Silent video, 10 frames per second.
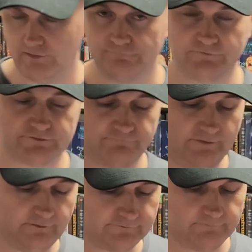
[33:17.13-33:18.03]
We have Fritz
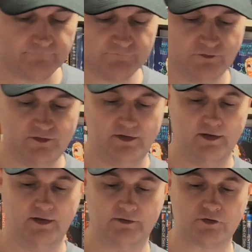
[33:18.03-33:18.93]
Wild,
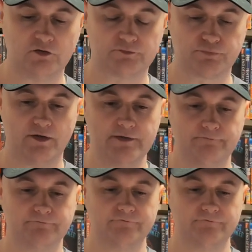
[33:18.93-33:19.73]
Cold Prey.